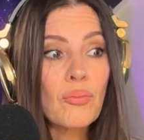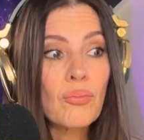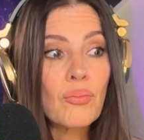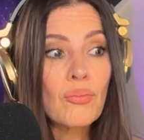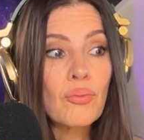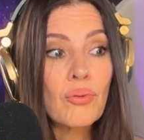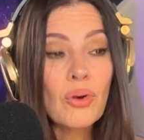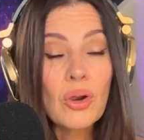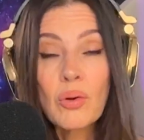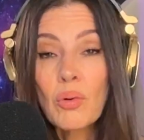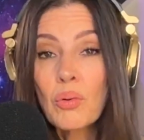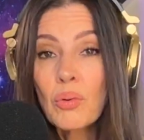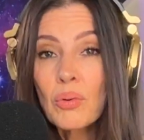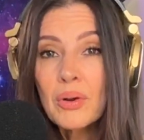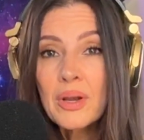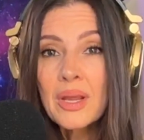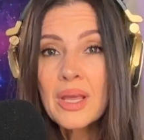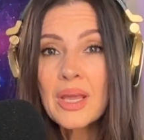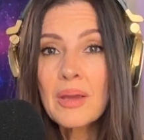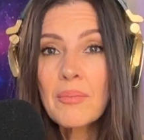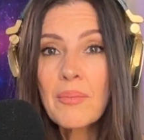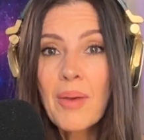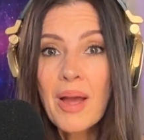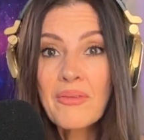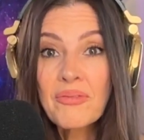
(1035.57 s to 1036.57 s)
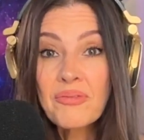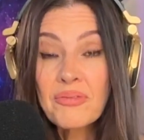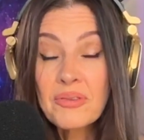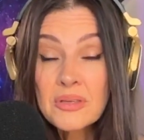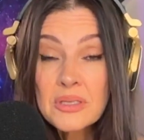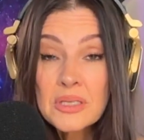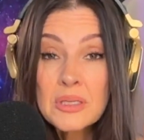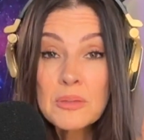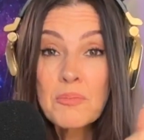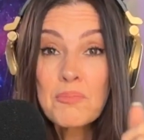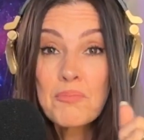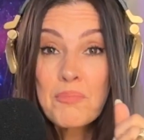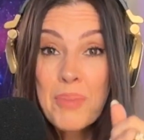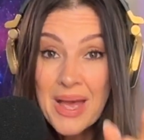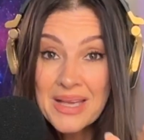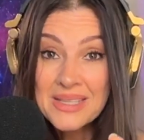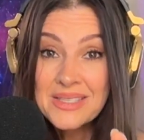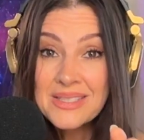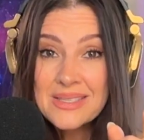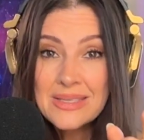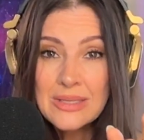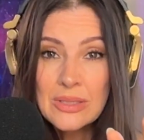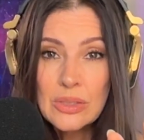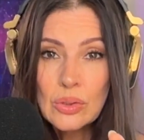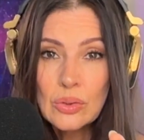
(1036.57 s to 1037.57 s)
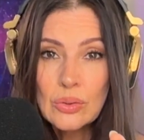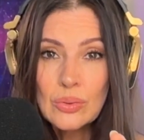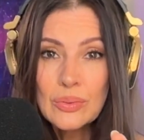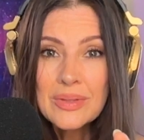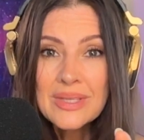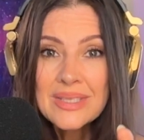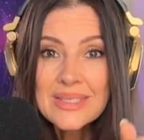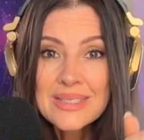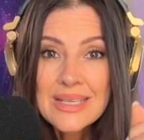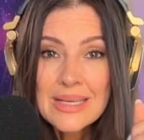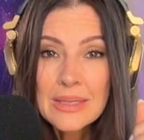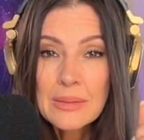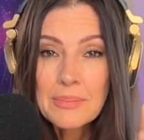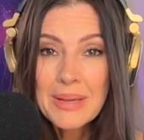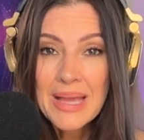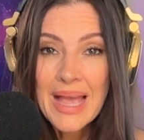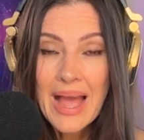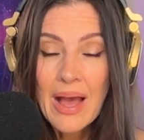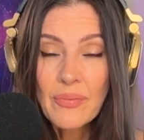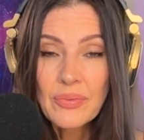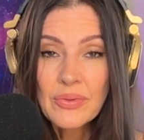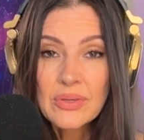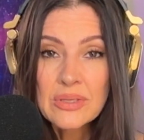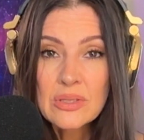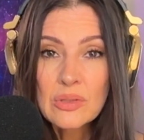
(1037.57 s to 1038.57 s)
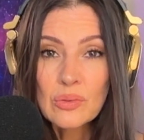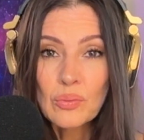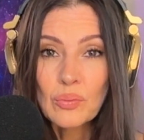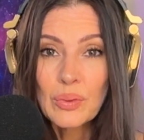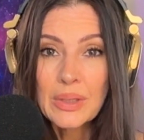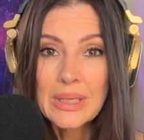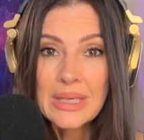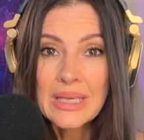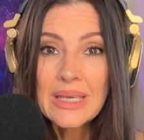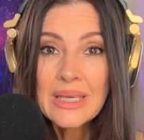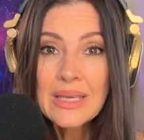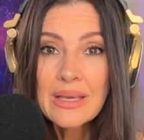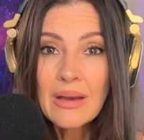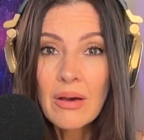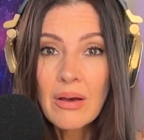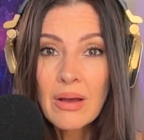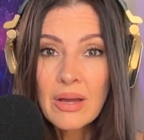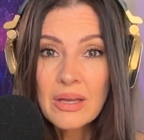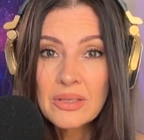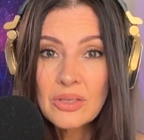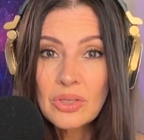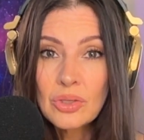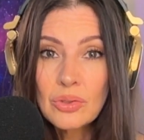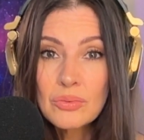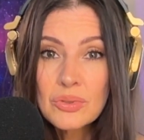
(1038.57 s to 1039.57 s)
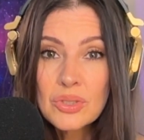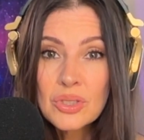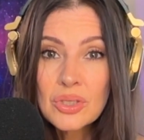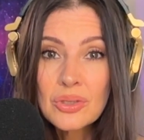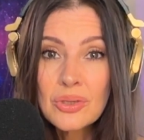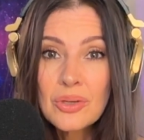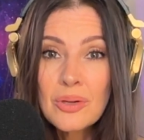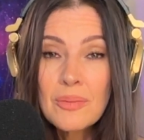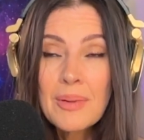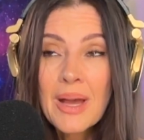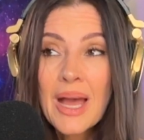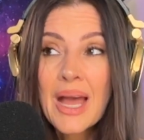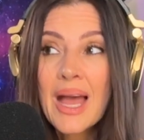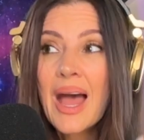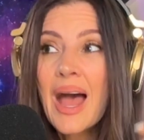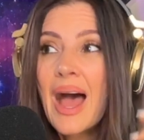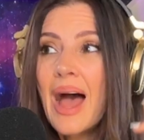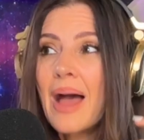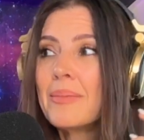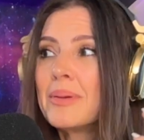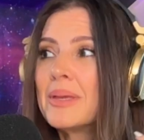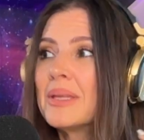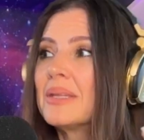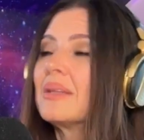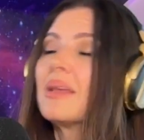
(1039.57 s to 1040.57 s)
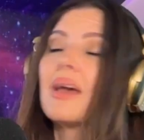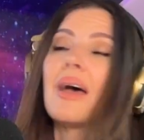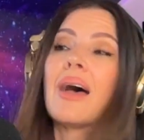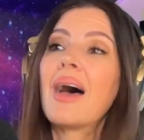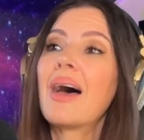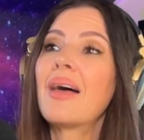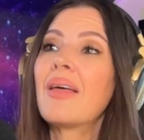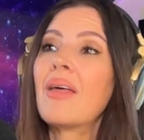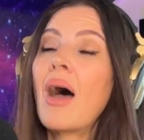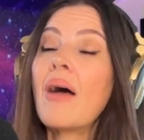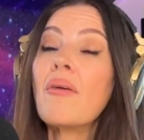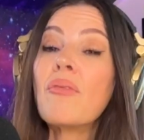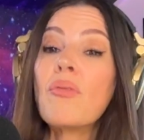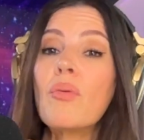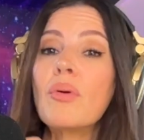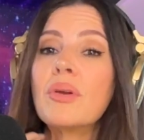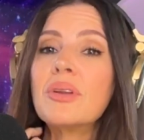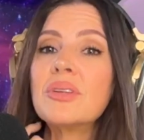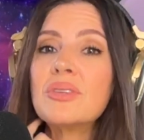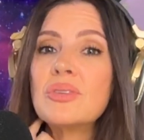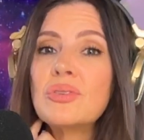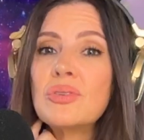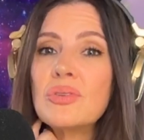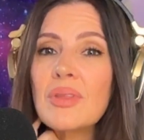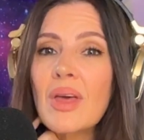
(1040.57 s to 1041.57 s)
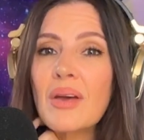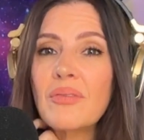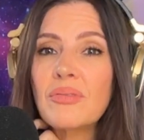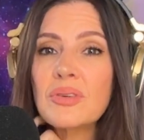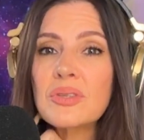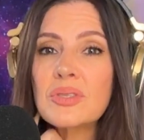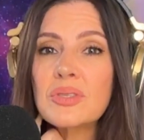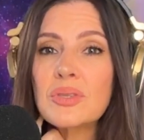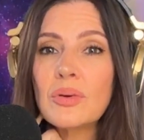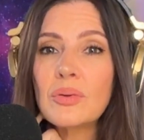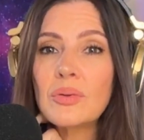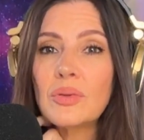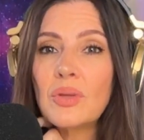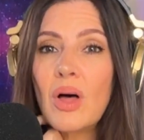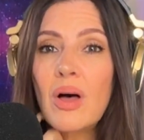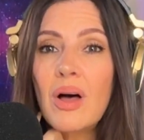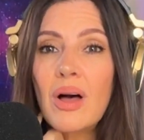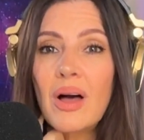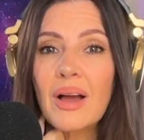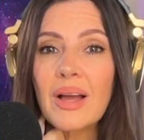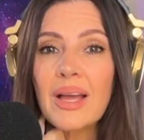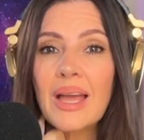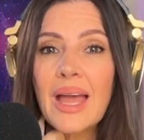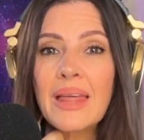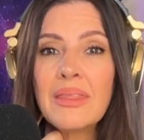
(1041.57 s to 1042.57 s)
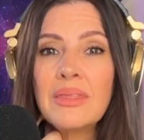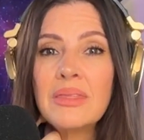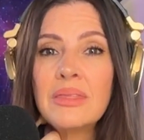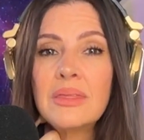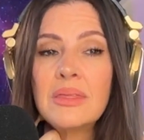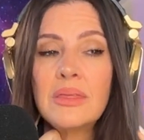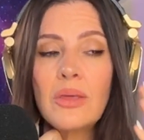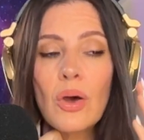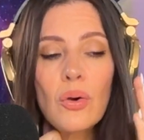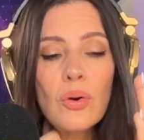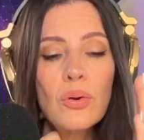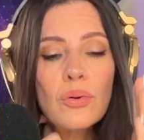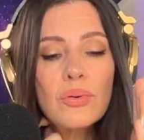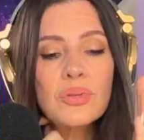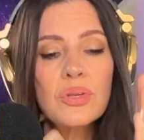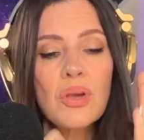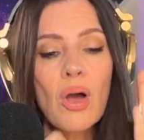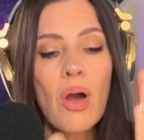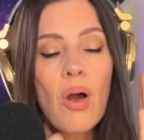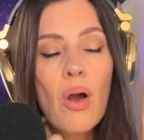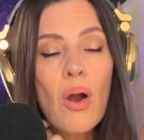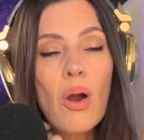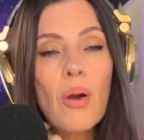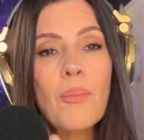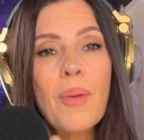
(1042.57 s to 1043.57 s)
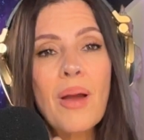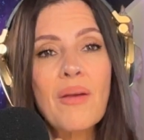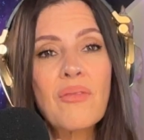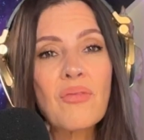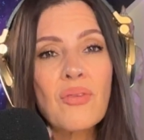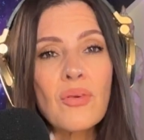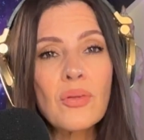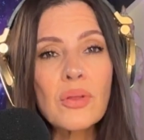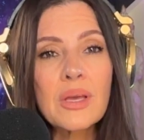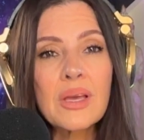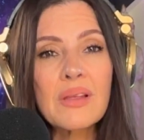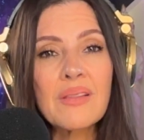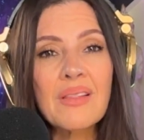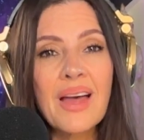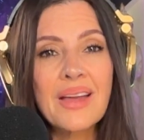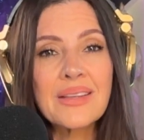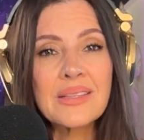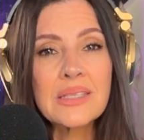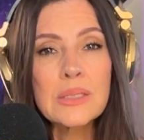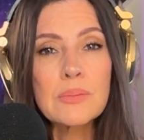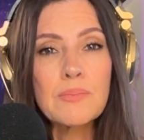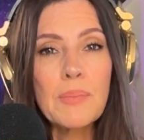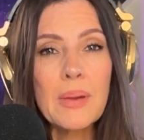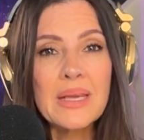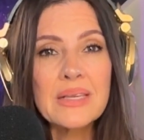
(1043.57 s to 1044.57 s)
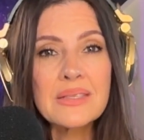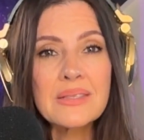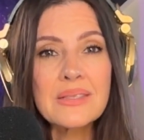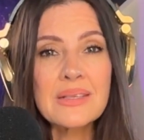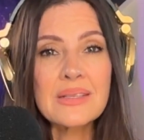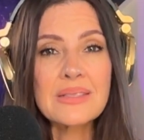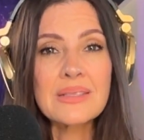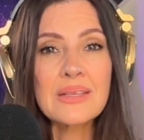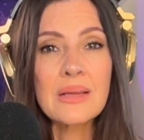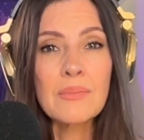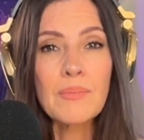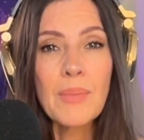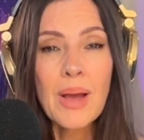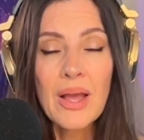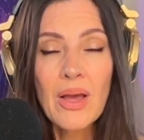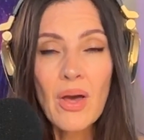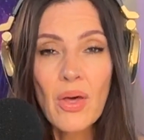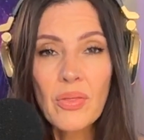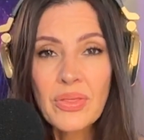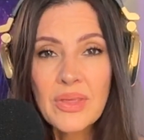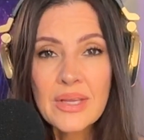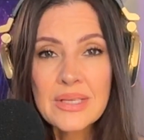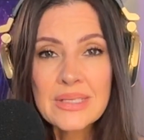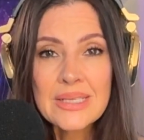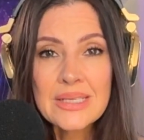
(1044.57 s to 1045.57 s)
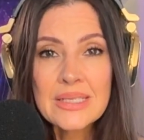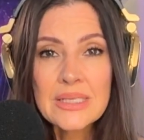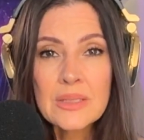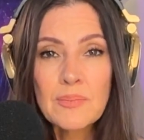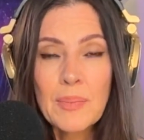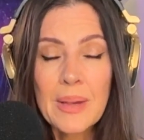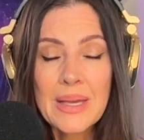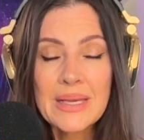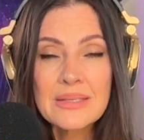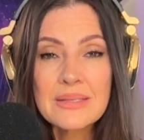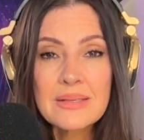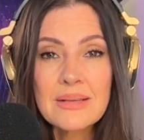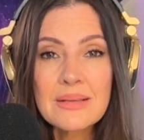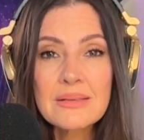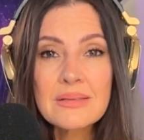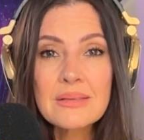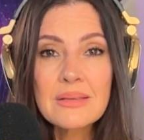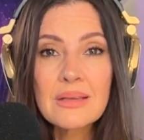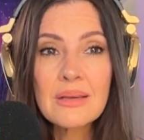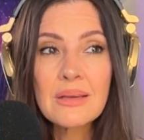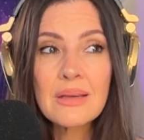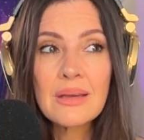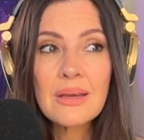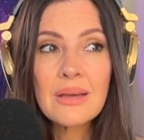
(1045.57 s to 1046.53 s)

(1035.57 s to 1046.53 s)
recording my first Best You that's going to be out this week on YouTube. I mean, I've wanted to do that for so long. And those are my fully aligned spaces and my authentic spaces.